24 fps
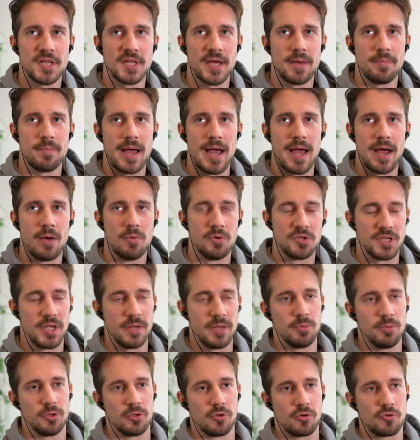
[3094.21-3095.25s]
time I was
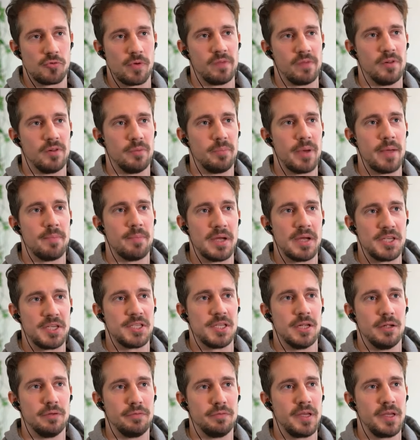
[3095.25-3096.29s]
able to travel by
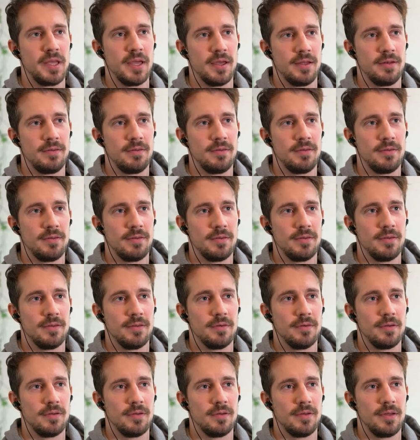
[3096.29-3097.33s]
myself again.
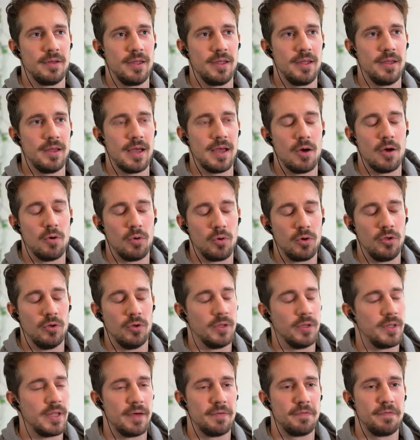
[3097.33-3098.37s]
How
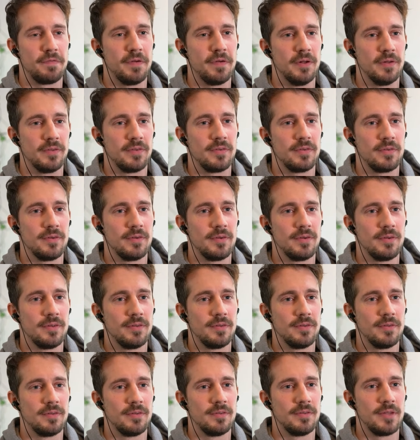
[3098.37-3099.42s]
good that felt,
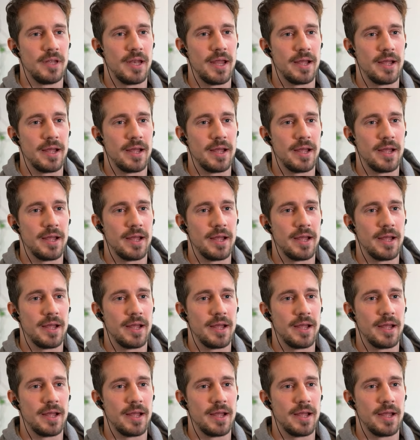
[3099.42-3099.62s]
that I